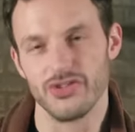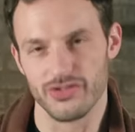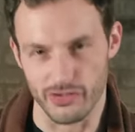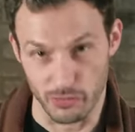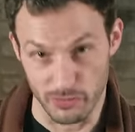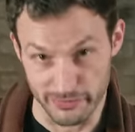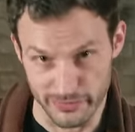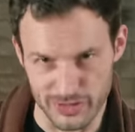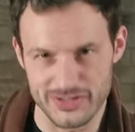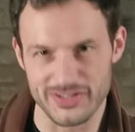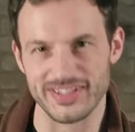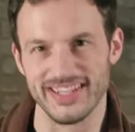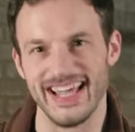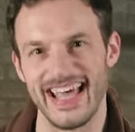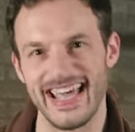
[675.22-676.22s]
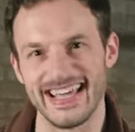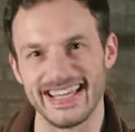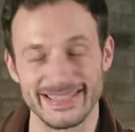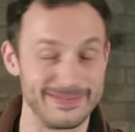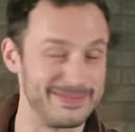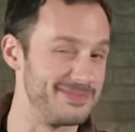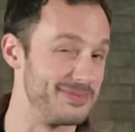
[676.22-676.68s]
This is reverse delay.
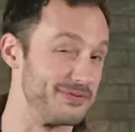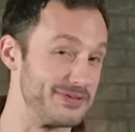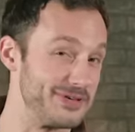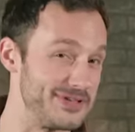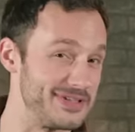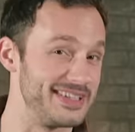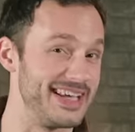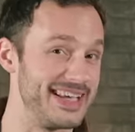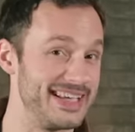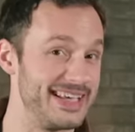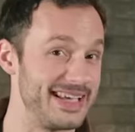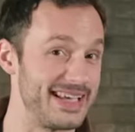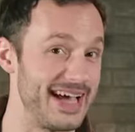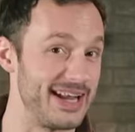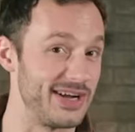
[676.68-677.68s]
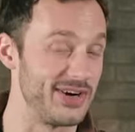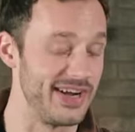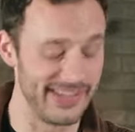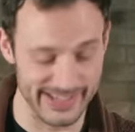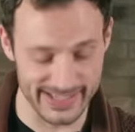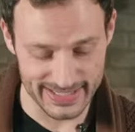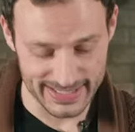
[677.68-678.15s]
Reverse delay can get kind of
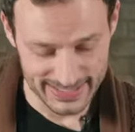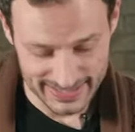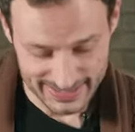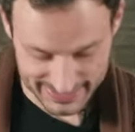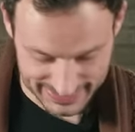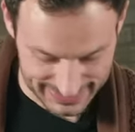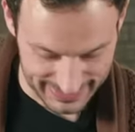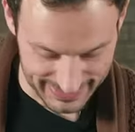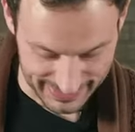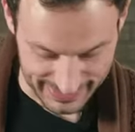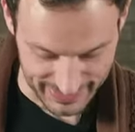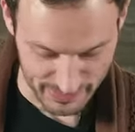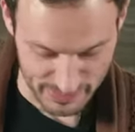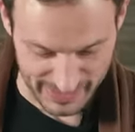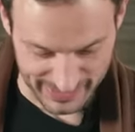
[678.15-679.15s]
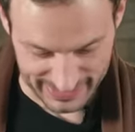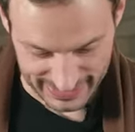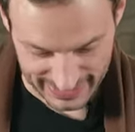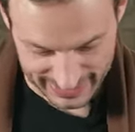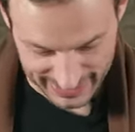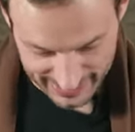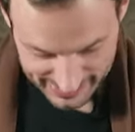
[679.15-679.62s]
crazy. It sounds basically
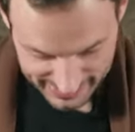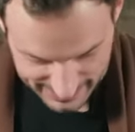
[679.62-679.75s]
like this.